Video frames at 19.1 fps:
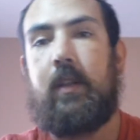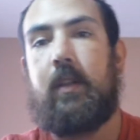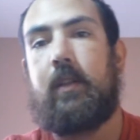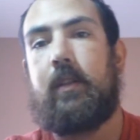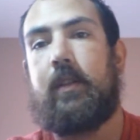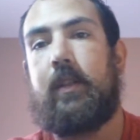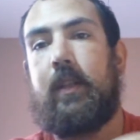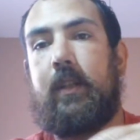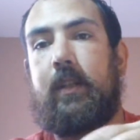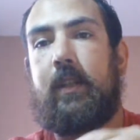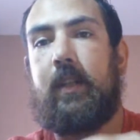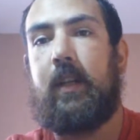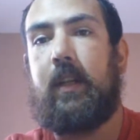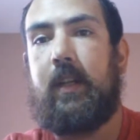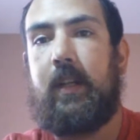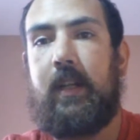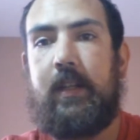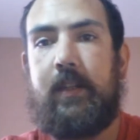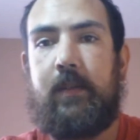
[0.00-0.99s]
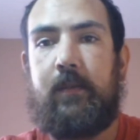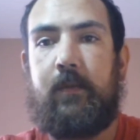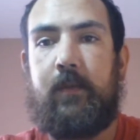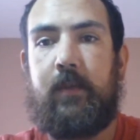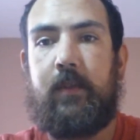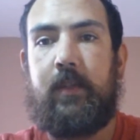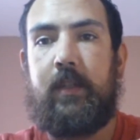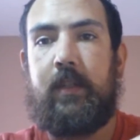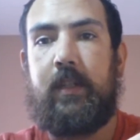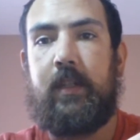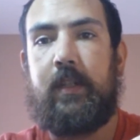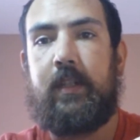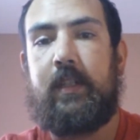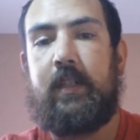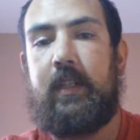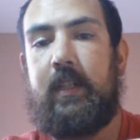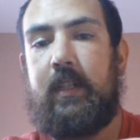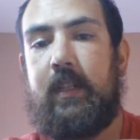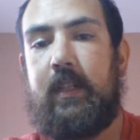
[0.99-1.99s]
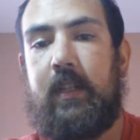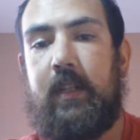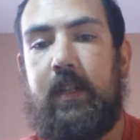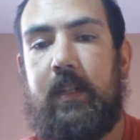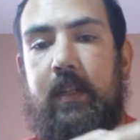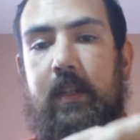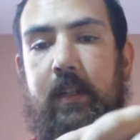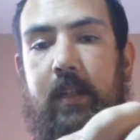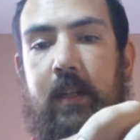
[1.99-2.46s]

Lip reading: 6/0 hasn't really exceeded anything